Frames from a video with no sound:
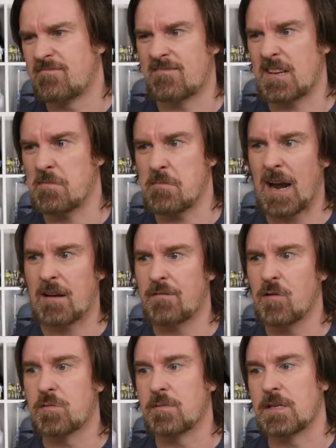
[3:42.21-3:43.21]
come back and
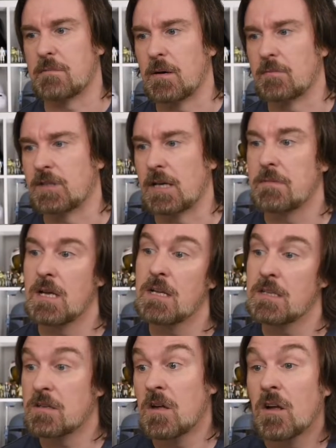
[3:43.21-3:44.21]
forth with the mum's name.
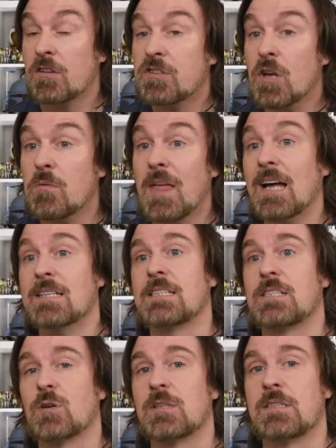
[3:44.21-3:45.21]
So that's
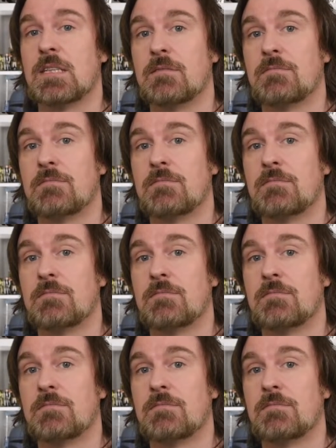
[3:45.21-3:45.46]
interesting.